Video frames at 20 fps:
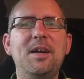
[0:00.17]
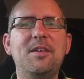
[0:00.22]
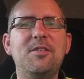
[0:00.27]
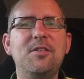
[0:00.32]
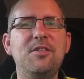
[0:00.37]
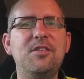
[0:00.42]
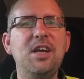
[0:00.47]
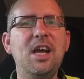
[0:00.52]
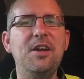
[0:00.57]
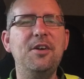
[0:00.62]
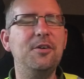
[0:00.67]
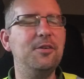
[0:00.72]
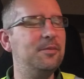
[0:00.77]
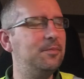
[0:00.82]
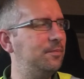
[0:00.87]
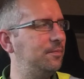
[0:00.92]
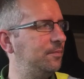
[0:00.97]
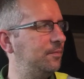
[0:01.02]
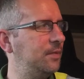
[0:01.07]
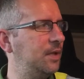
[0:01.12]
back to the channel.
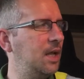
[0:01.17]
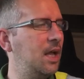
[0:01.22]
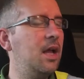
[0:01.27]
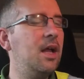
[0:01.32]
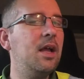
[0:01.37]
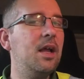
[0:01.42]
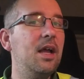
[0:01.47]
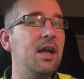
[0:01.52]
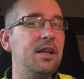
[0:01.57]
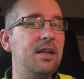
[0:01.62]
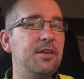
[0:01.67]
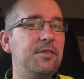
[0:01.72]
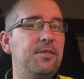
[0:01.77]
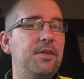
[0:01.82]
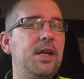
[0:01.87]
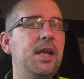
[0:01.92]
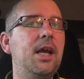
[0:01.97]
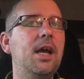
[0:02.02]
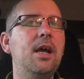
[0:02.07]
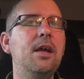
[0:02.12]
In this
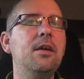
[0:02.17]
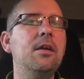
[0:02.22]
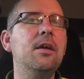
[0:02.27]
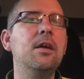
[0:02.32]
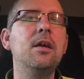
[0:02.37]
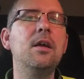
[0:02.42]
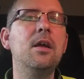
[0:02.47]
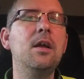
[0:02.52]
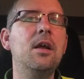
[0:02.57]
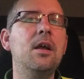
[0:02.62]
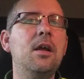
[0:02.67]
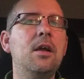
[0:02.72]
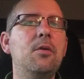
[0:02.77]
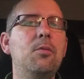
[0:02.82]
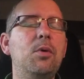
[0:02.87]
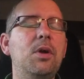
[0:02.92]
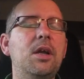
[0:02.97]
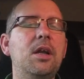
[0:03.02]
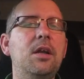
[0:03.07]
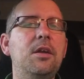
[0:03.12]
video
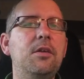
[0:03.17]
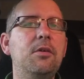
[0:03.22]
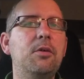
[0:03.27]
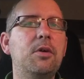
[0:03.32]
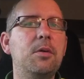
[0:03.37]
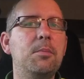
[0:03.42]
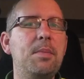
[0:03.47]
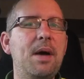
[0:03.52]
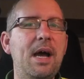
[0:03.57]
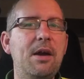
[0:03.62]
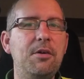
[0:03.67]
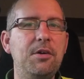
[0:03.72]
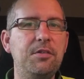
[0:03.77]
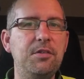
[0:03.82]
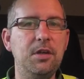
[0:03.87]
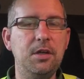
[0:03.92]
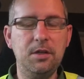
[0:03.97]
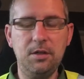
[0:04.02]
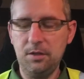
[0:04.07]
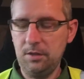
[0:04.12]
we're going to do a
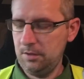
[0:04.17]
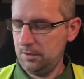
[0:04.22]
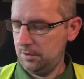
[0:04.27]
comparison